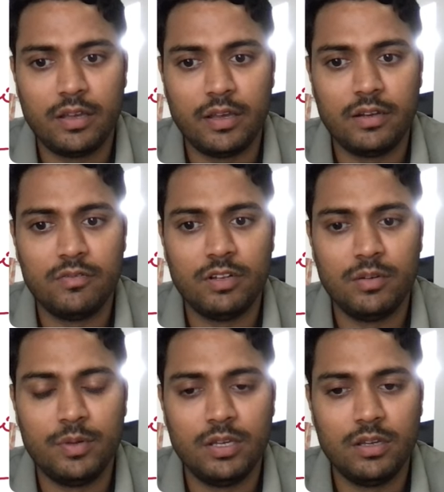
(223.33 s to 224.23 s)
N will
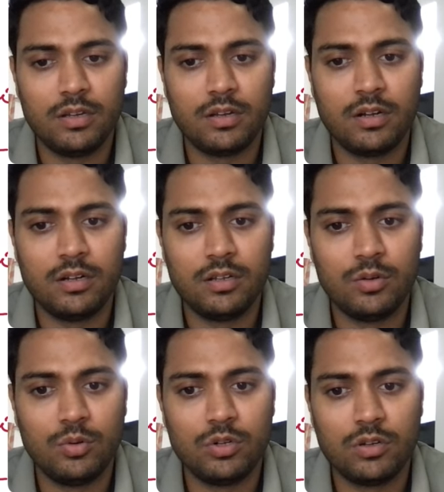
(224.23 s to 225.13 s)
be under
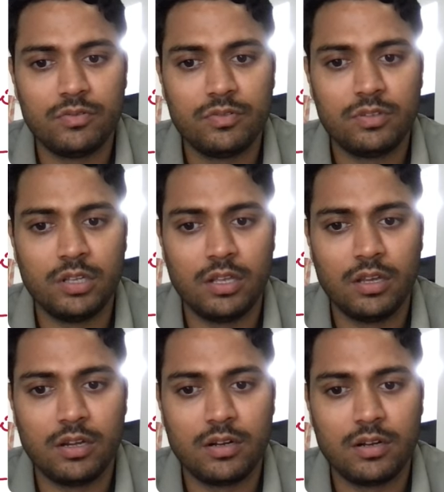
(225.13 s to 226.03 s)
root of
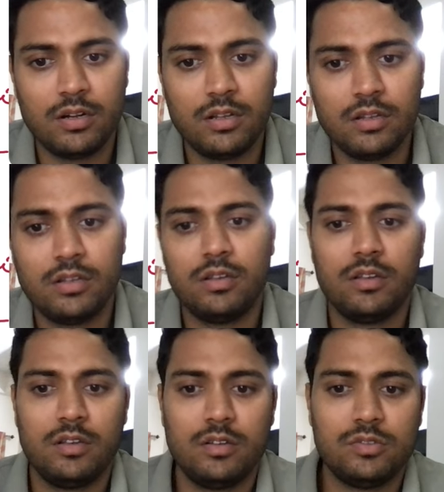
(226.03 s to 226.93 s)
300.
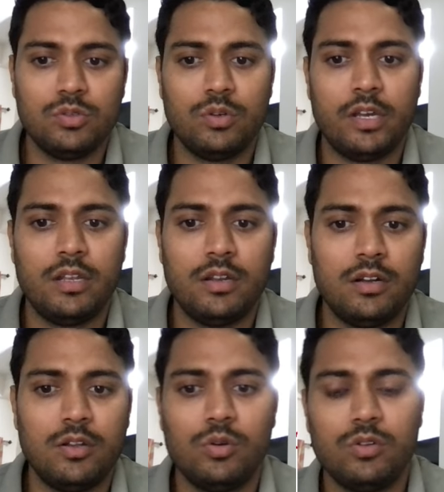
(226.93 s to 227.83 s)
So n
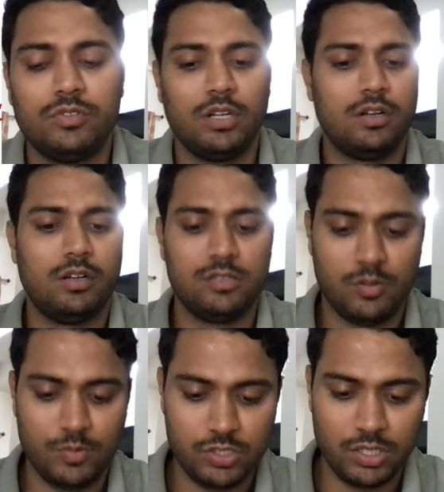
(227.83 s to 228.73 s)
under root of 300 is how
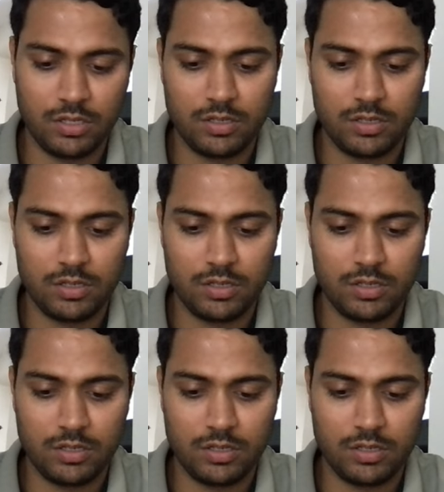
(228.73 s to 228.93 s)
much? Check.